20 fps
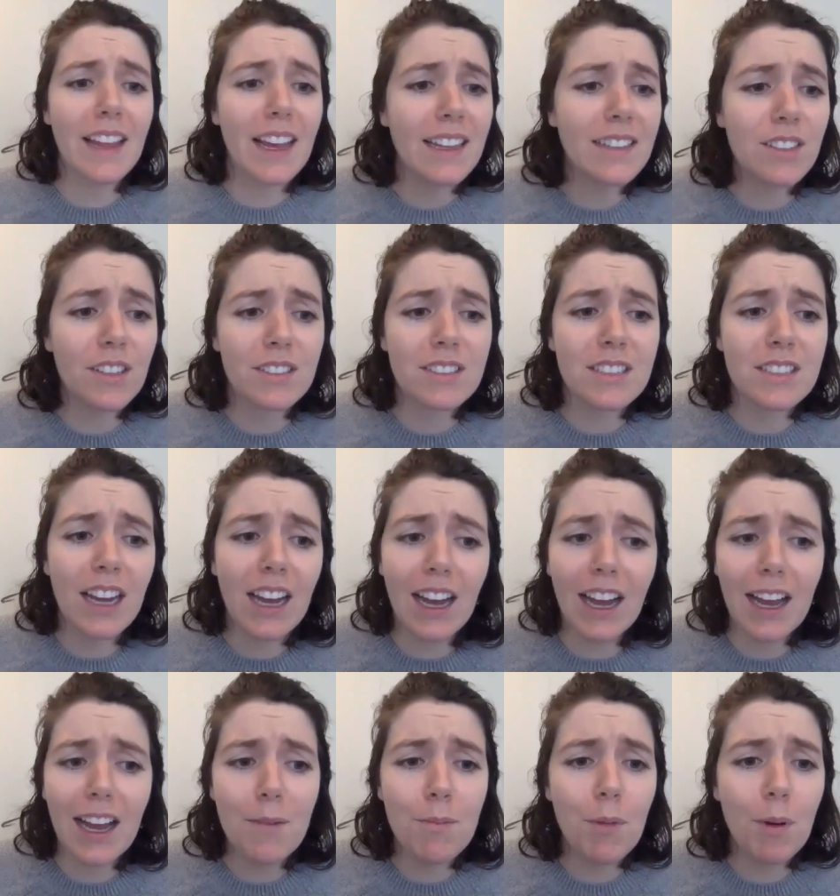That's our
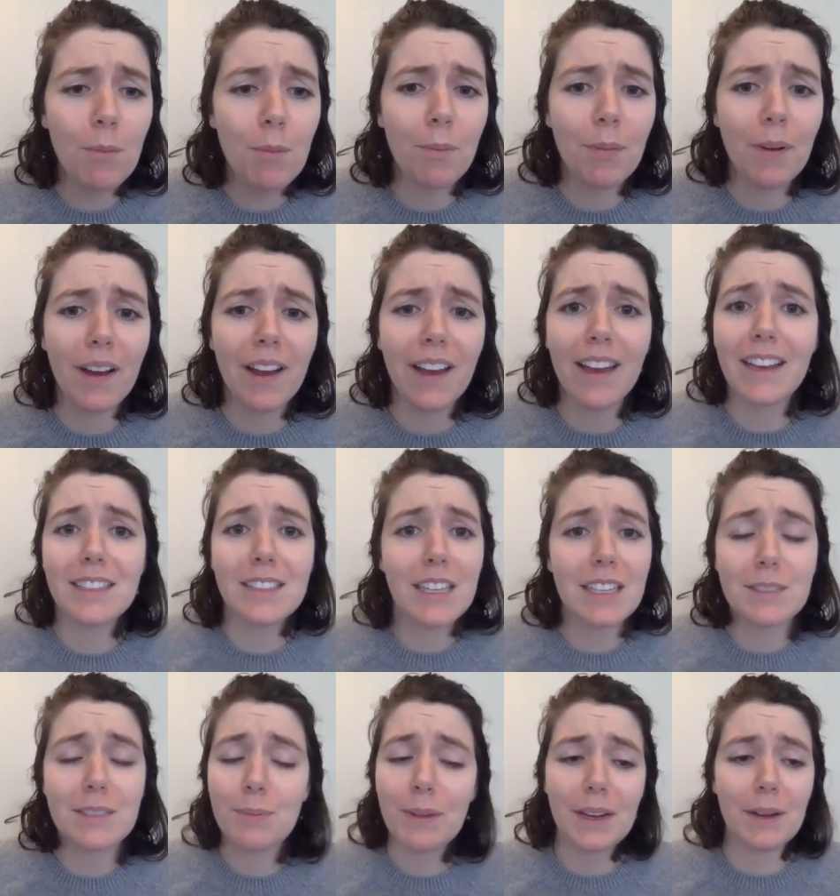time, but it
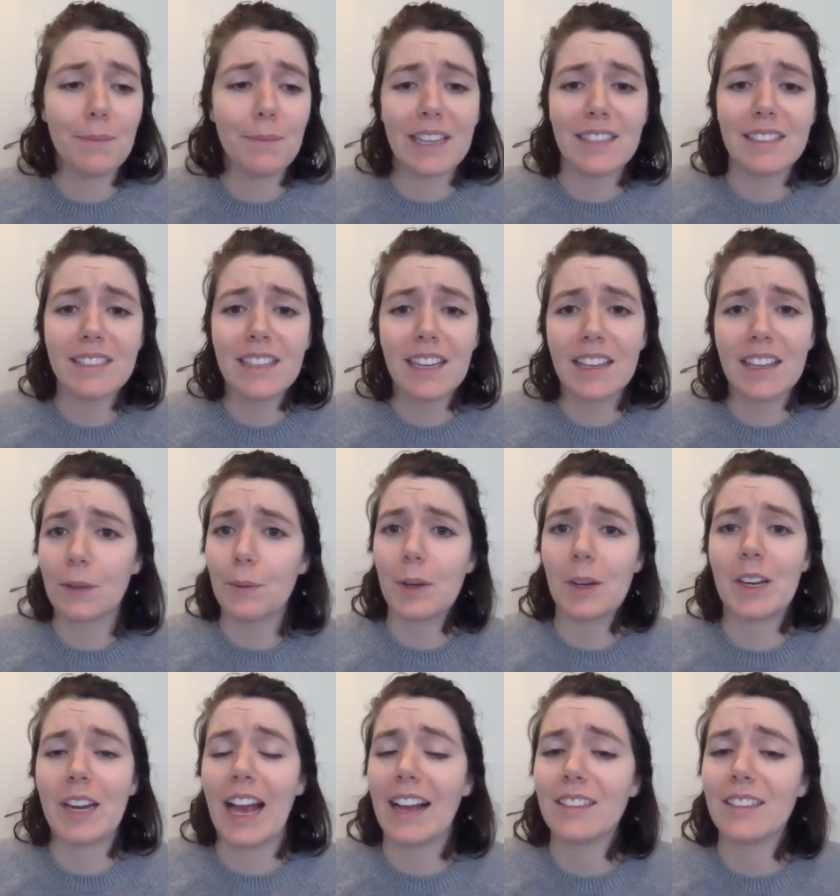has been amazing. I think we
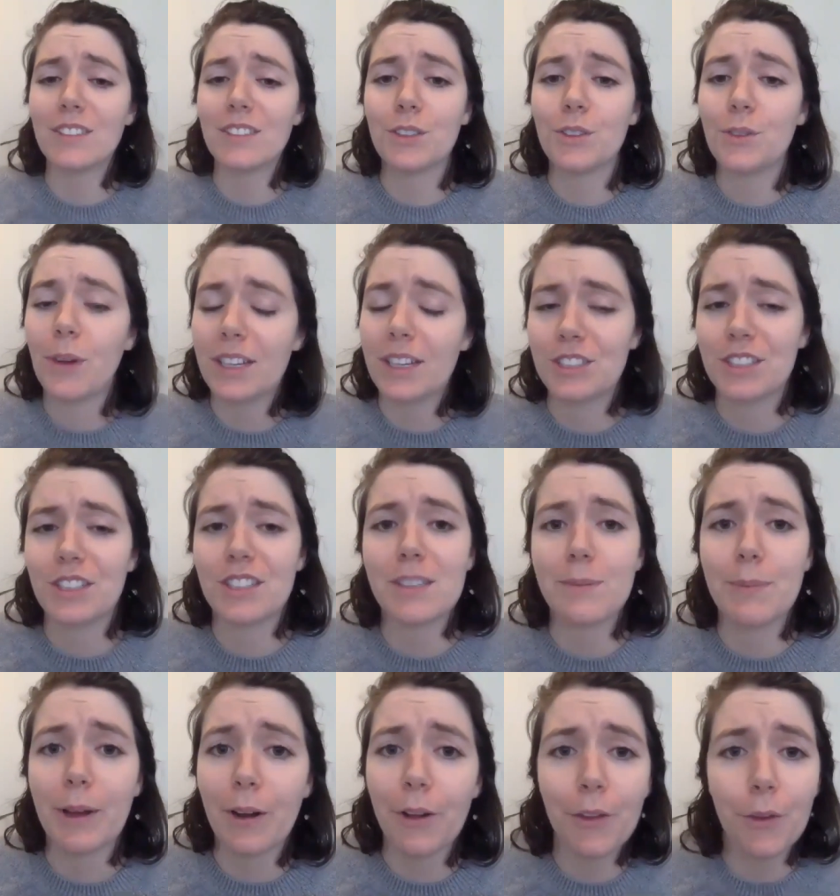could ask you questions
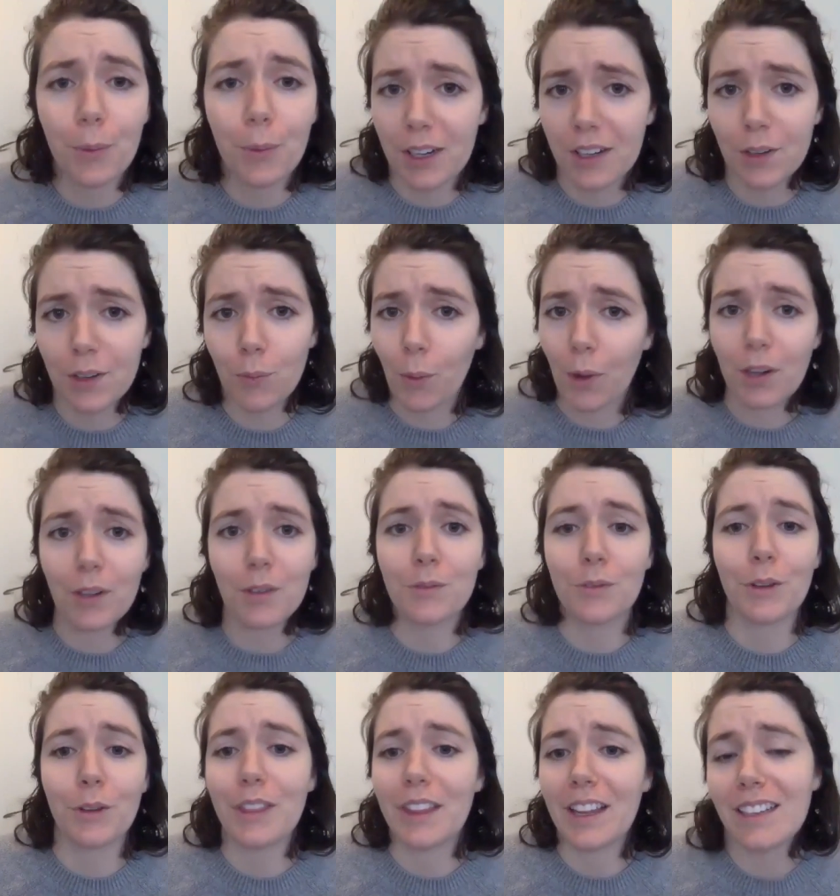about all the weird and
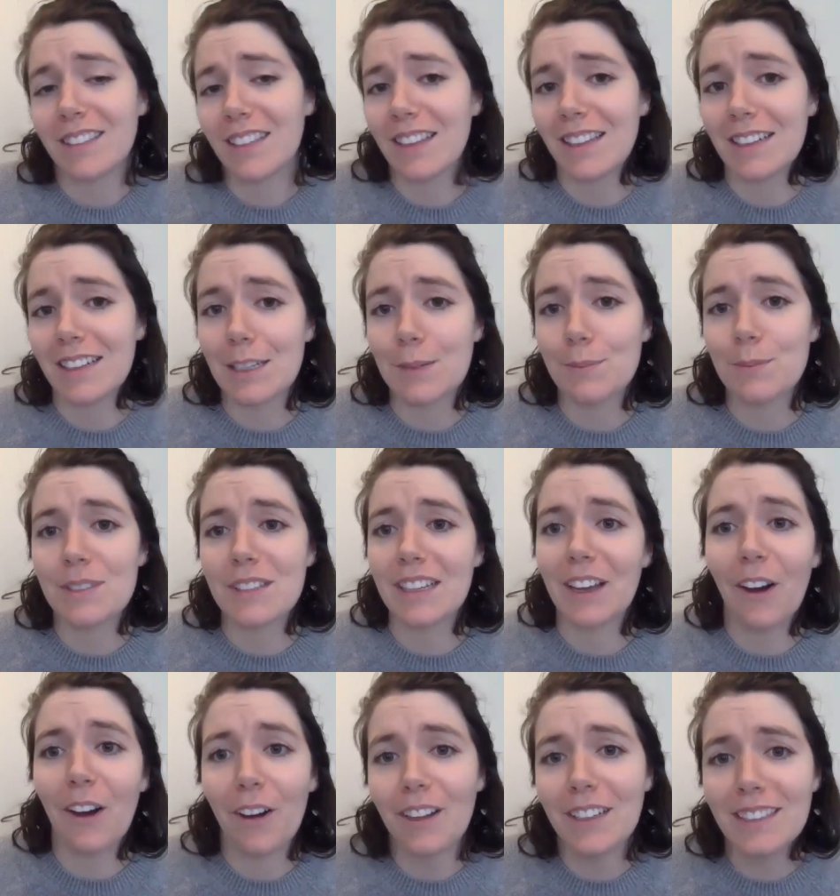wonderful things in the deep sea
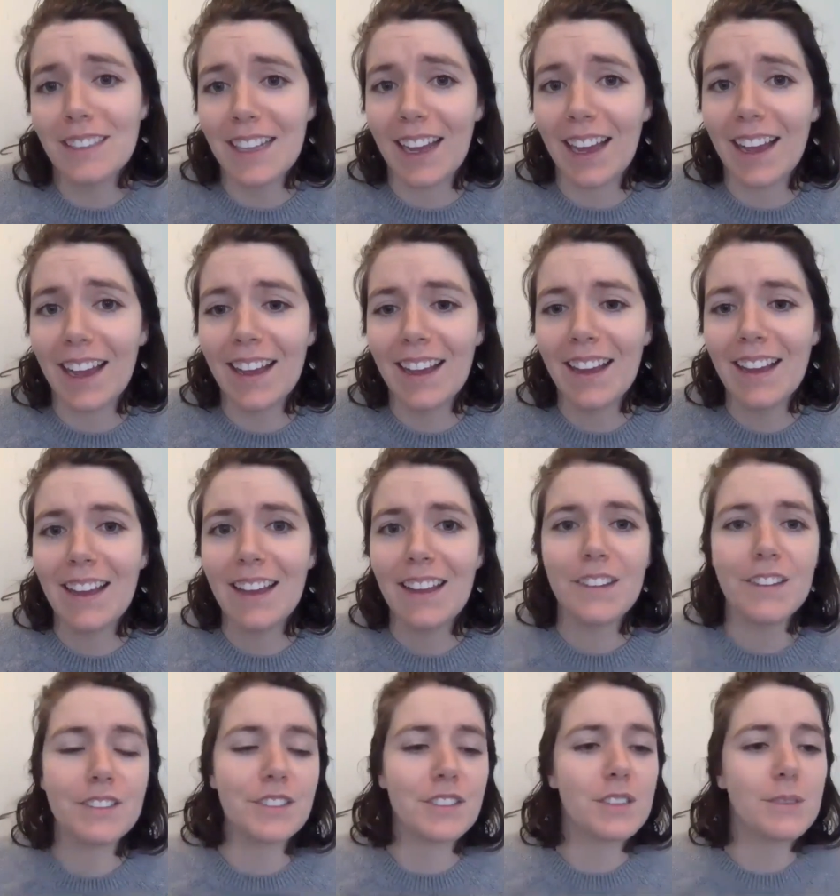all day.
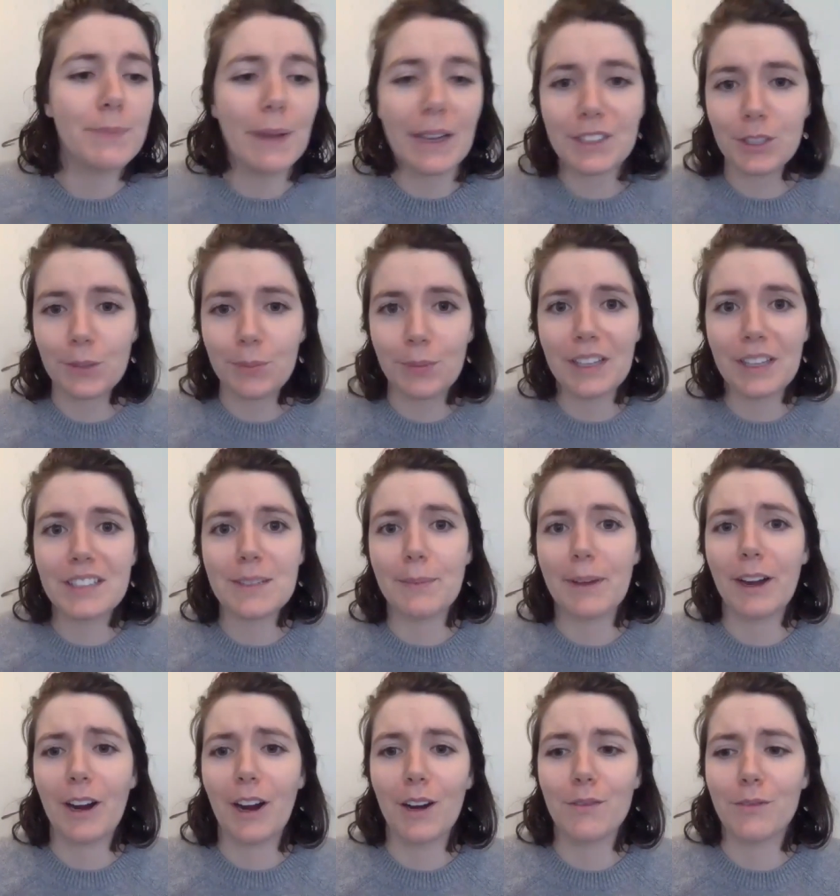There's a special place in my
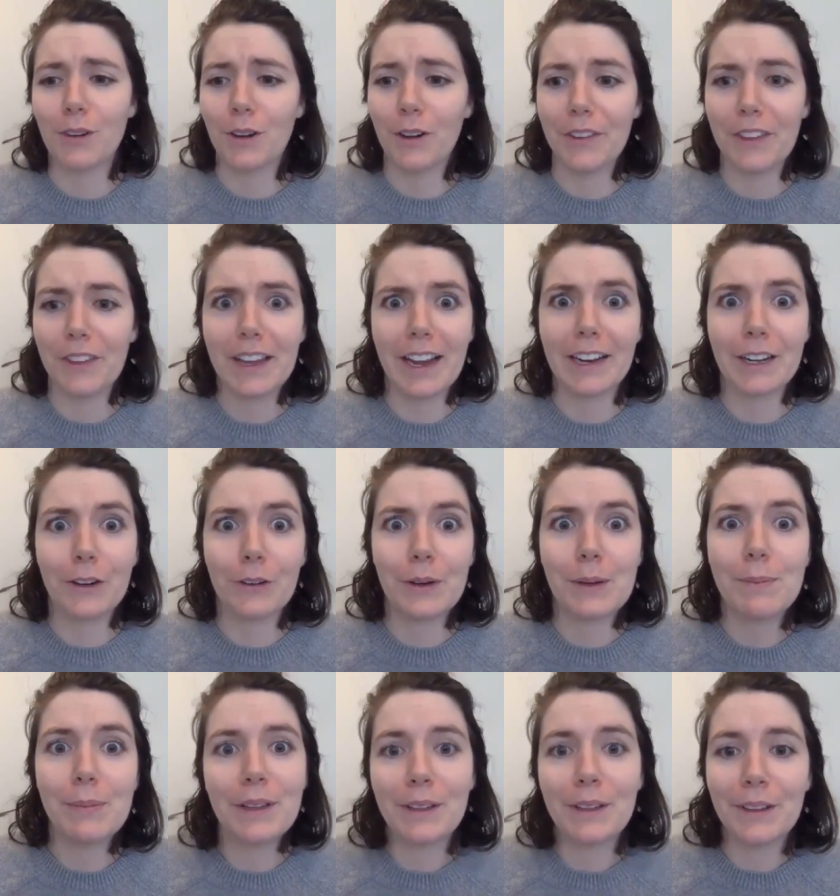heart for all the kind of
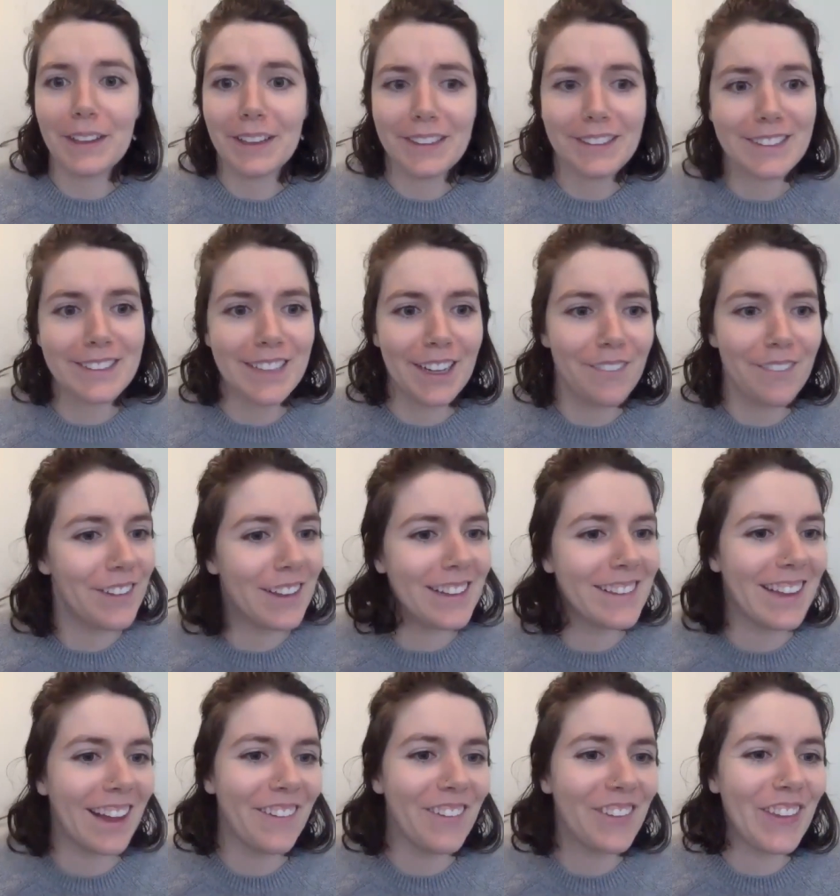creepy looking stuff that's out